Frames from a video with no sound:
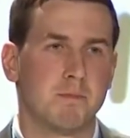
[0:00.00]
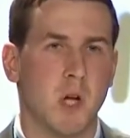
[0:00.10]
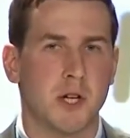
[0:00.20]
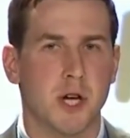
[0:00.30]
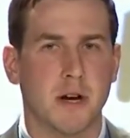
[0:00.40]

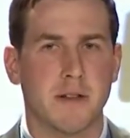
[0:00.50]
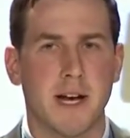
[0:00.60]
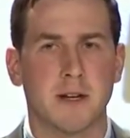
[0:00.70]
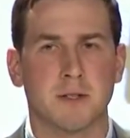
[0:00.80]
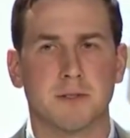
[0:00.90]
Not Jonathan
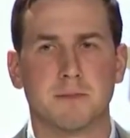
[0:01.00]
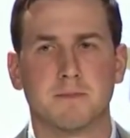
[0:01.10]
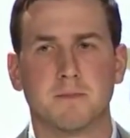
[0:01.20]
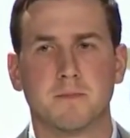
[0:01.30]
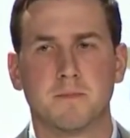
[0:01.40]
Ayers.
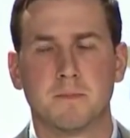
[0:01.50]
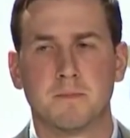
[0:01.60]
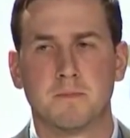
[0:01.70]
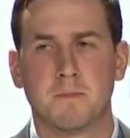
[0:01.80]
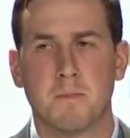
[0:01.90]

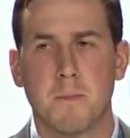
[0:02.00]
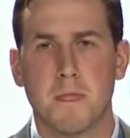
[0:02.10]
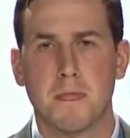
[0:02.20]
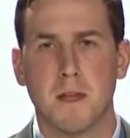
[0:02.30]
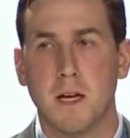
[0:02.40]

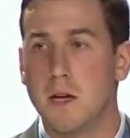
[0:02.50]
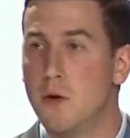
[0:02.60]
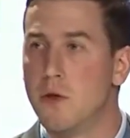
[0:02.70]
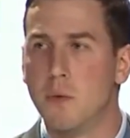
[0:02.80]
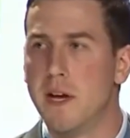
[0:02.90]
He
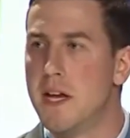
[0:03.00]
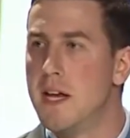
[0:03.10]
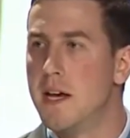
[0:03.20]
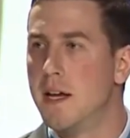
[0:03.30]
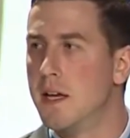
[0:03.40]
knew that we
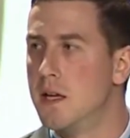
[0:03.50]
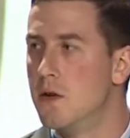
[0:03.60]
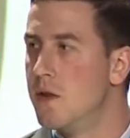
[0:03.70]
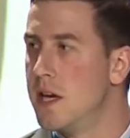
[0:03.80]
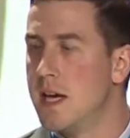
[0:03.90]
needed it. He
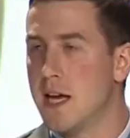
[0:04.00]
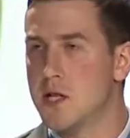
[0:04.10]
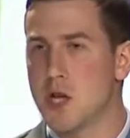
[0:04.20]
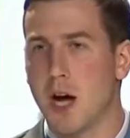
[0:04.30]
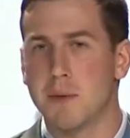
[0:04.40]
knew that he had a
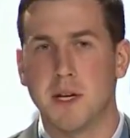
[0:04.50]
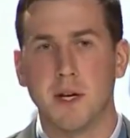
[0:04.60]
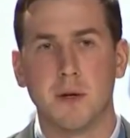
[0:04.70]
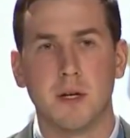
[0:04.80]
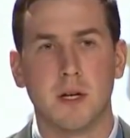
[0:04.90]
job to
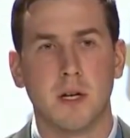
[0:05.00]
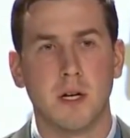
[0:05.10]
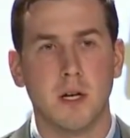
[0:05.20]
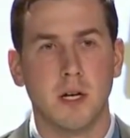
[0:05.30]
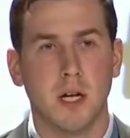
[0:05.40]
do.
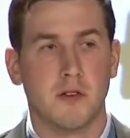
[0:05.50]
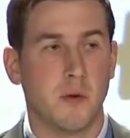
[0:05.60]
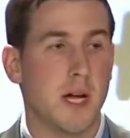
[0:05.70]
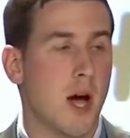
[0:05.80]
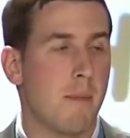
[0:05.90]
And so
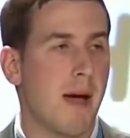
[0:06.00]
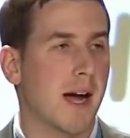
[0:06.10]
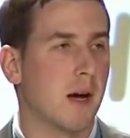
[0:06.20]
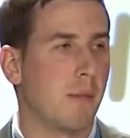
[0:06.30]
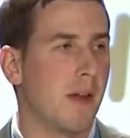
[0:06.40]
he got
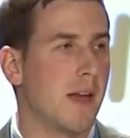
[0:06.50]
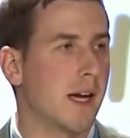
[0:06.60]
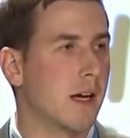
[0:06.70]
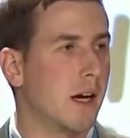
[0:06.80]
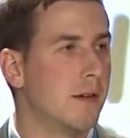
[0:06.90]
back up on
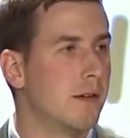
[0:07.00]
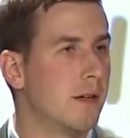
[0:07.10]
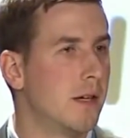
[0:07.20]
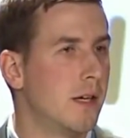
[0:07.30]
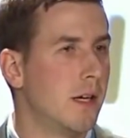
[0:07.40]
that gun
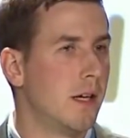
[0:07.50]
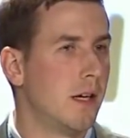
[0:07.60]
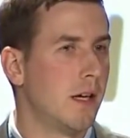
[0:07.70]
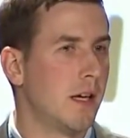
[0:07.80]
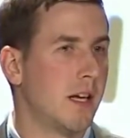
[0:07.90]

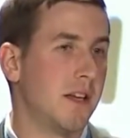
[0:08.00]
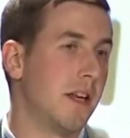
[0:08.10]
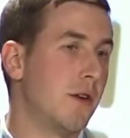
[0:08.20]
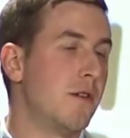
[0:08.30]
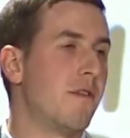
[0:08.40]
and
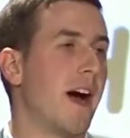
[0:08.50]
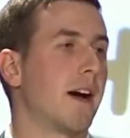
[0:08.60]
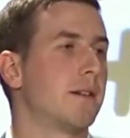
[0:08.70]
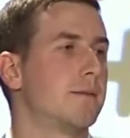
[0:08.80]
continued to fire.